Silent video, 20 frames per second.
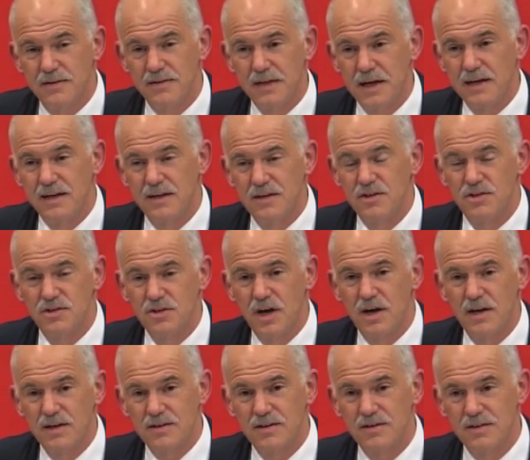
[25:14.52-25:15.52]
that it is
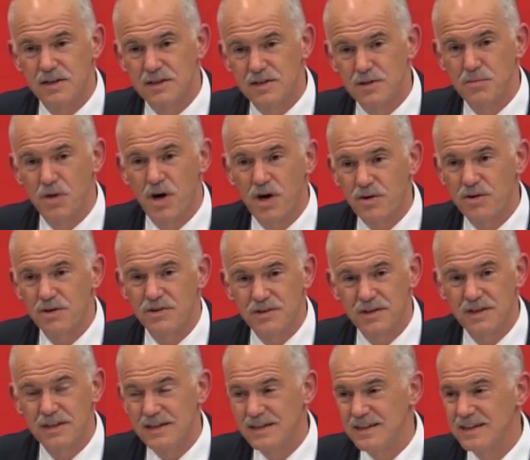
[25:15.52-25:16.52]
not, that
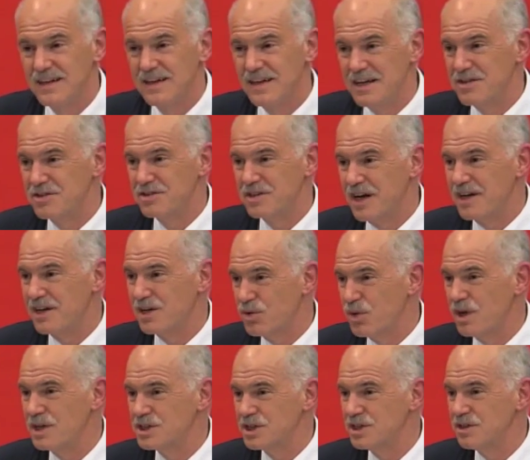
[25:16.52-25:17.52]
democracy is not a
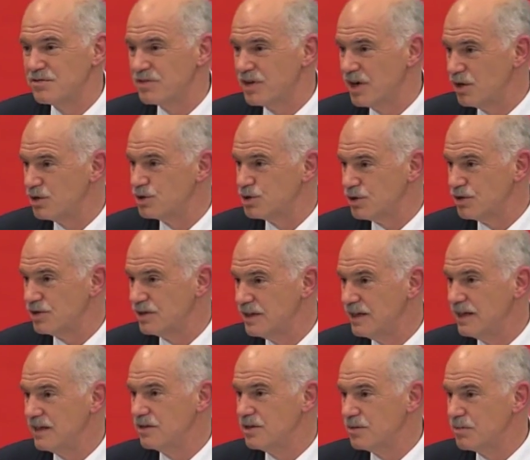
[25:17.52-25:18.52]
question of culture.
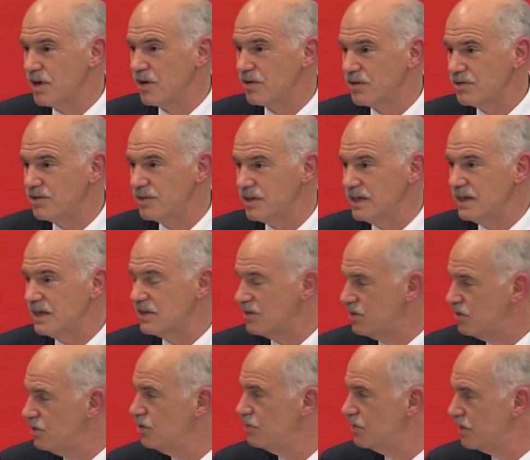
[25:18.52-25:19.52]
Democracy is a
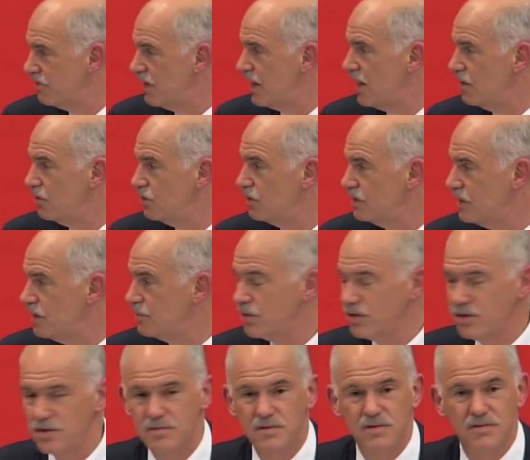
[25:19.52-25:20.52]
human value, a deeper
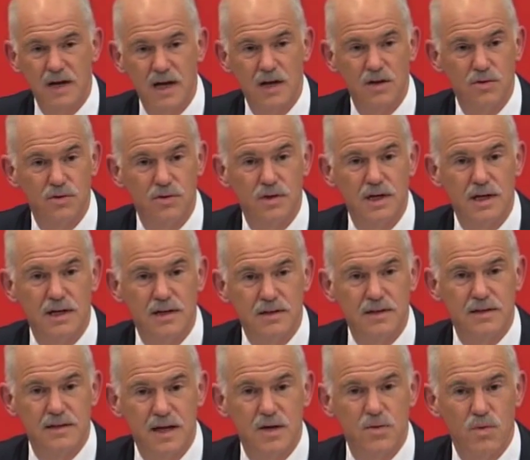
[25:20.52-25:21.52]
human value
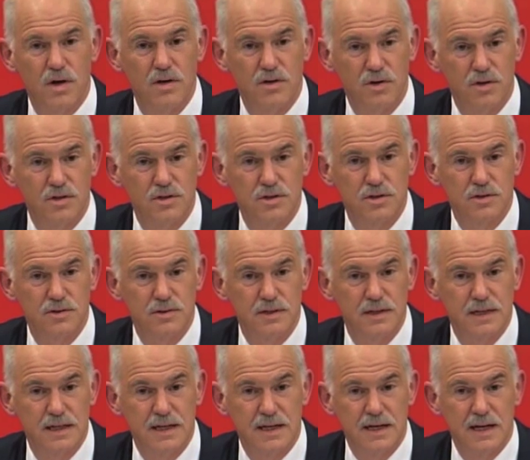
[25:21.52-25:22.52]
that they want also.
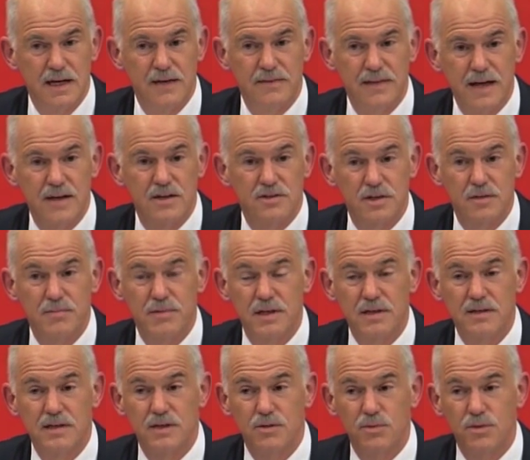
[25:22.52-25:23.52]
That is
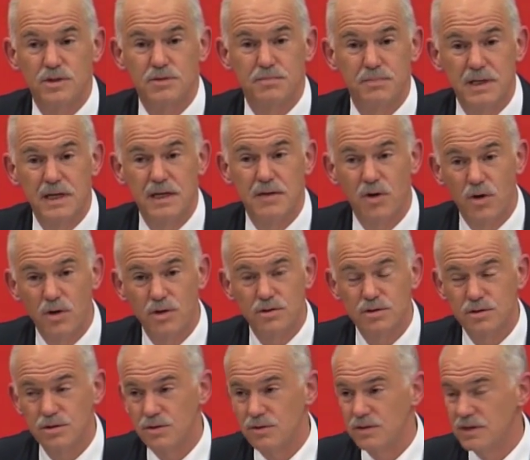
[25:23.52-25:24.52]
something that was being
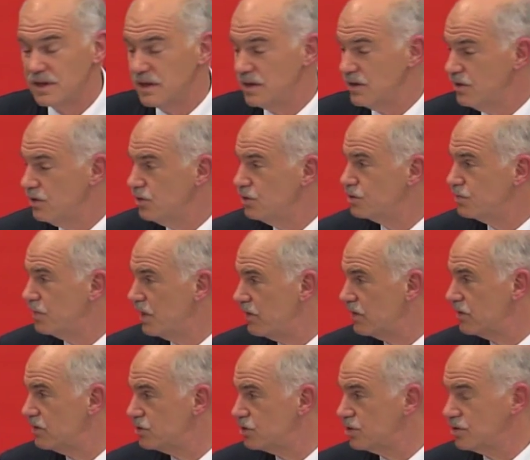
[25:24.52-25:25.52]
also used by
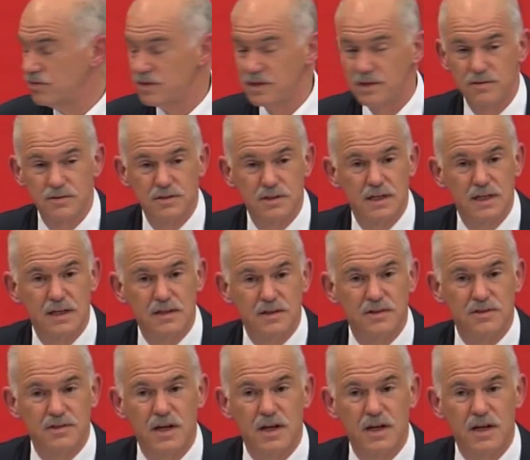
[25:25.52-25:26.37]
the conservatives to